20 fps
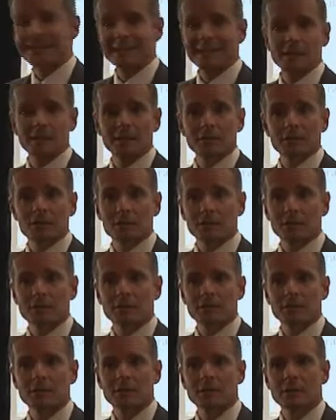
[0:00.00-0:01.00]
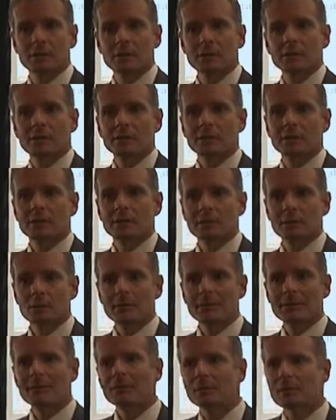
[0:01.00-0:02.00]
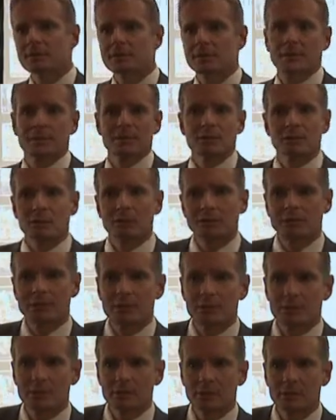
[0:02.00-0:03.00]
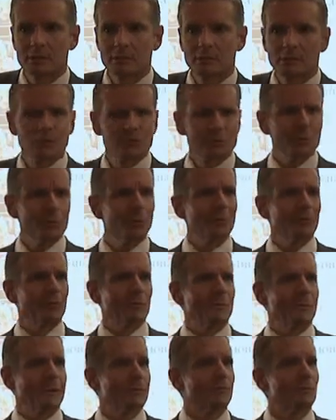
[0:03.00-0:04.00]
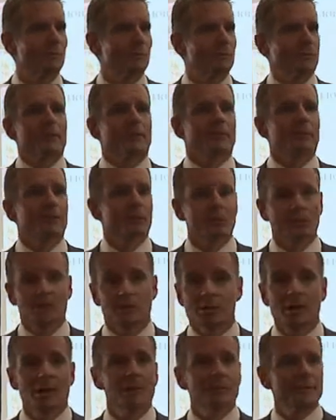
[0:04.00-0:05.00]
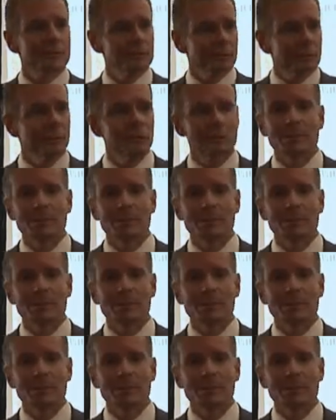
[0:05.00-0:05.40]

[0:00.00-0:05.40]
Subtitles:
attended the church. They were never a Sunday school teacher. Of course, nobody remembered whether they were or not. They sort of